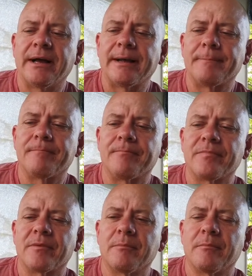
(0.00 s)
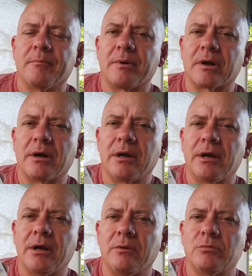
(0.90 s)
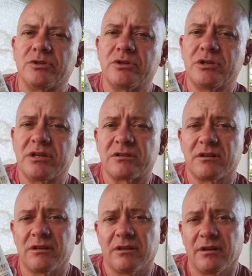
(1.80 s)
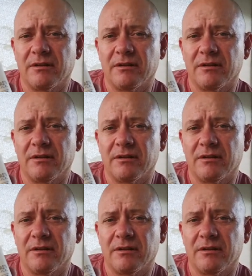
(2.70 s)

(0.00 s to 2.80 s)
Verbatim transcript: Um, but I would suggest that